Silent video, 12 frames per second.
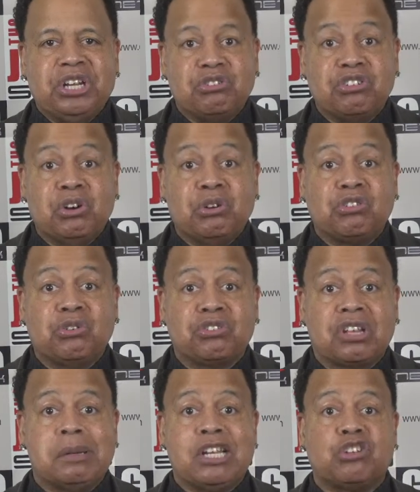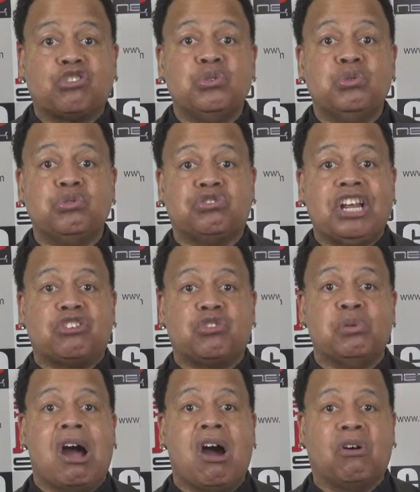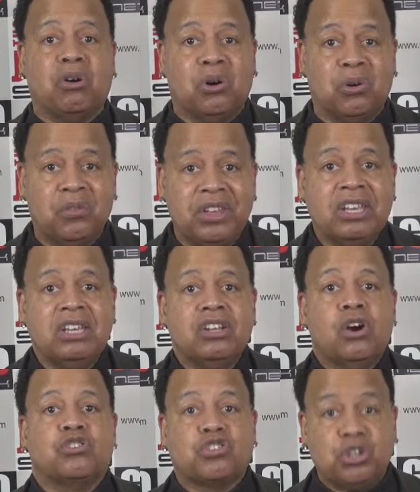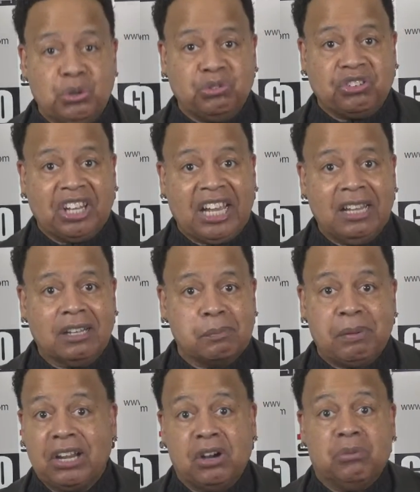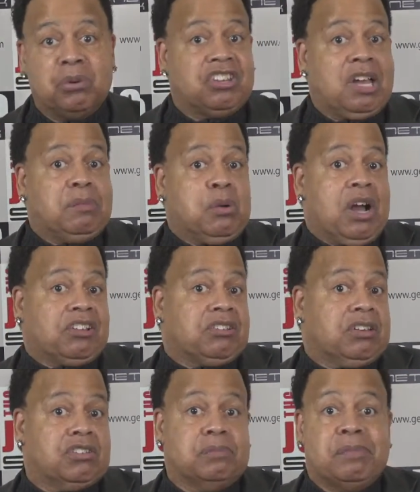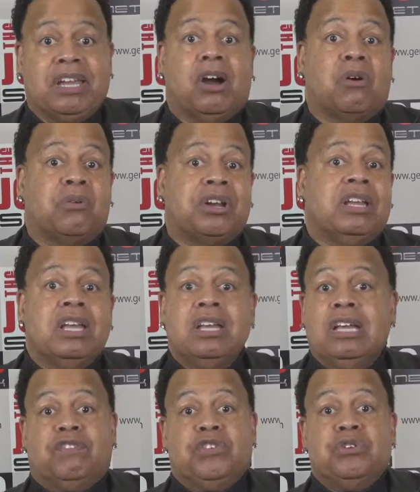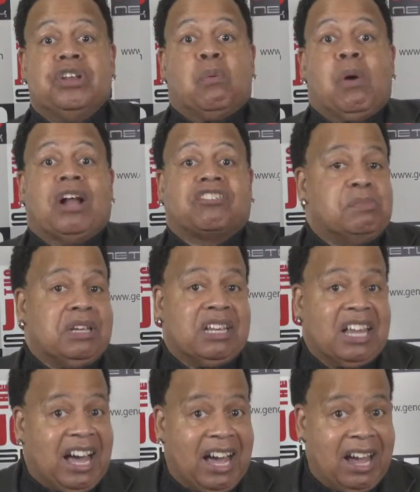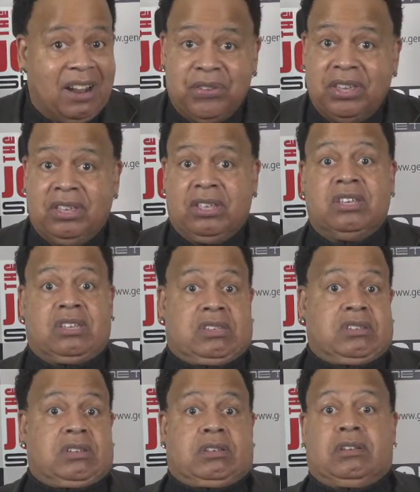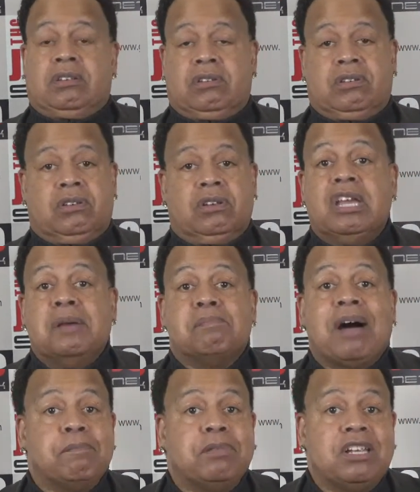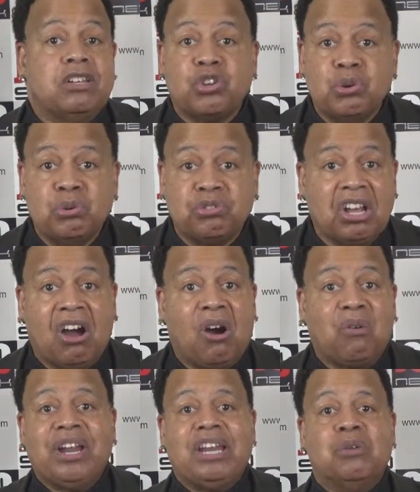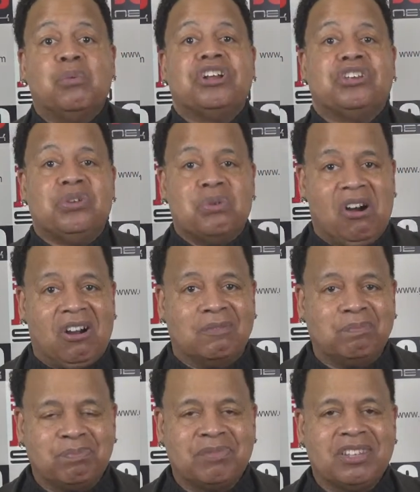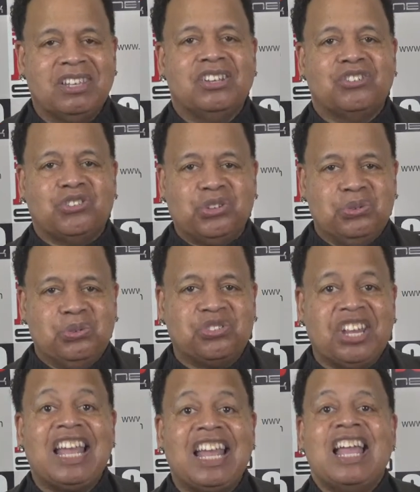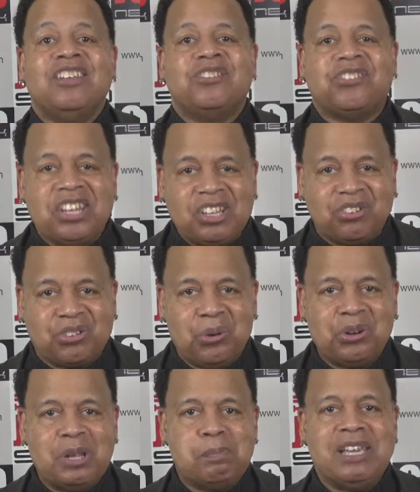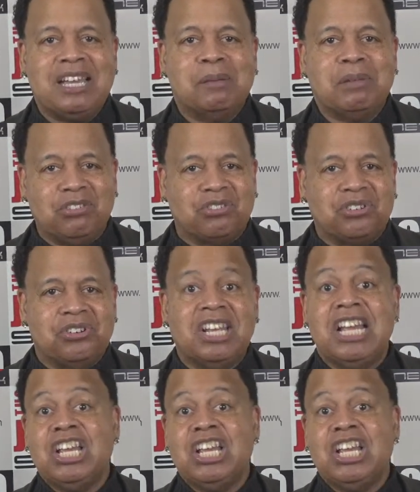Jones Show is going to be tomorrow, Tuesday, depending on what time you're watching this. It may already, if you're not watching me live, it might be Tuesday already where you are. Tuesday, 6:30 p.m. Eastern.